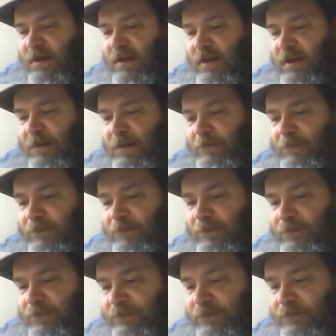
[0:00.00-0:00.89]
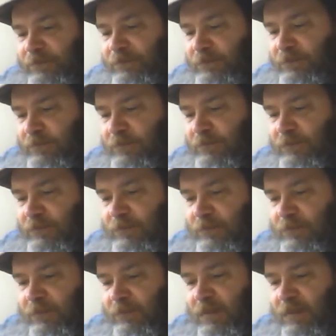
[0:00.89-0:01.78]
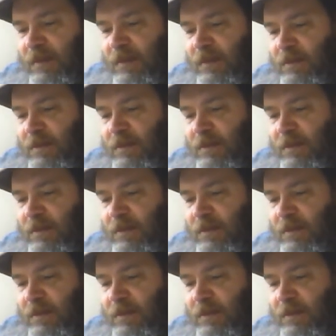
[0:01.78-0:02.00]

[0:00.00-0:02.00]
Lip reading: [no speech]